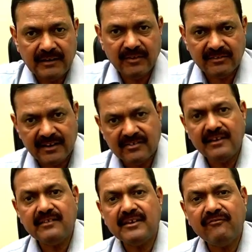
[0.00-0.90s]
If the
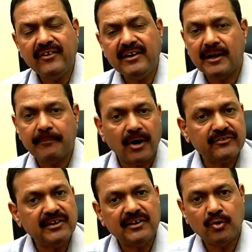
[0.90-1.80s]
section is different, the
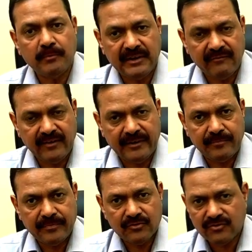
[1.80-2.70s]
opportunity would be different.
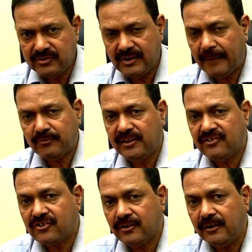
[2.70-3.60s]
So you have to
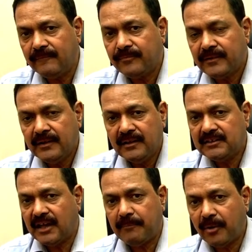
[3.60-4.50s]
ensure
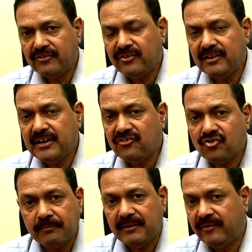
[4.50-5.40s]
the opportunity
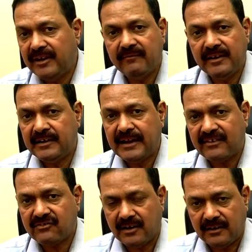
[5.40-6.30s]
should be very, very
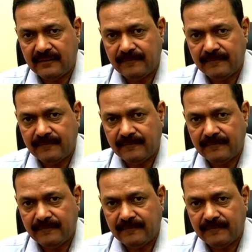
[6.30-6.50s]
rational.